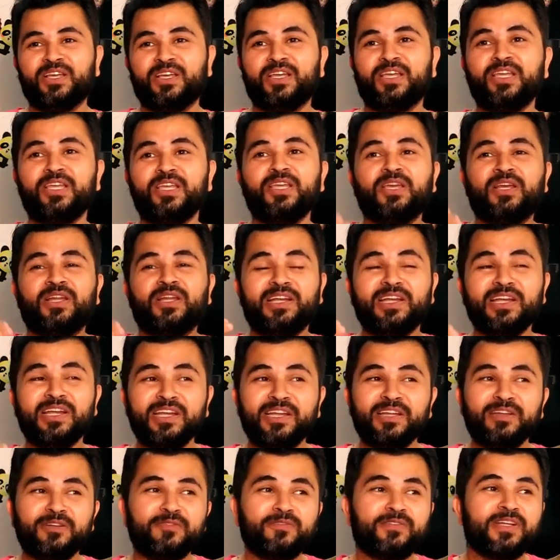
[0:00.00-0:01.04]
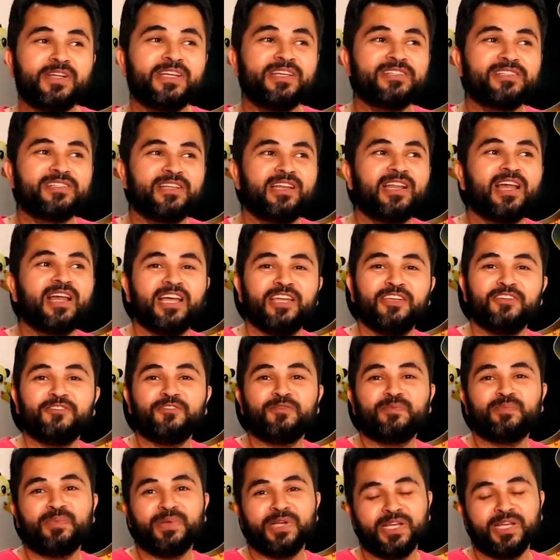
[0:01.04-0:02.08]
He lived his
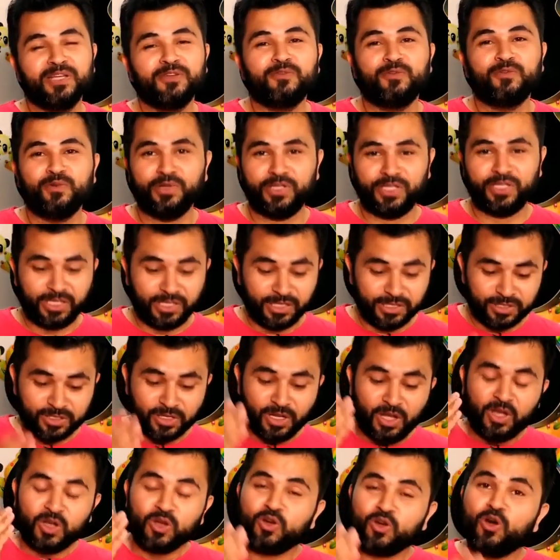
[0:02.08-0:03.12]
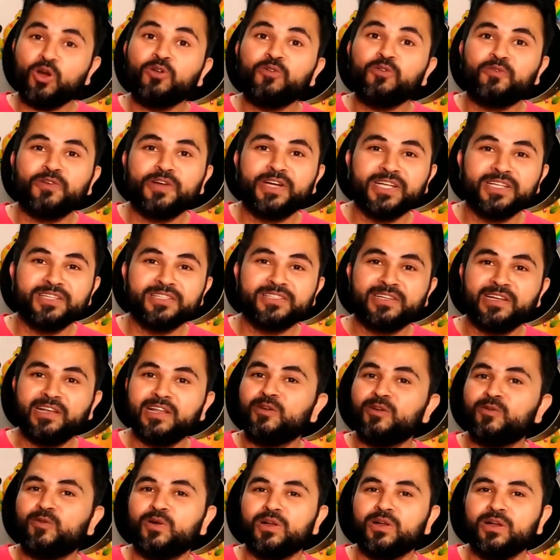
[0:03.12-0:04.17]
life playfully. His confidence
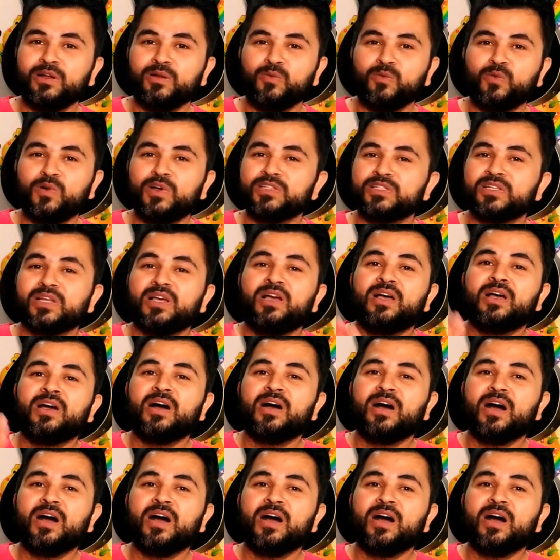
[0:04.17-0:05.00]
level was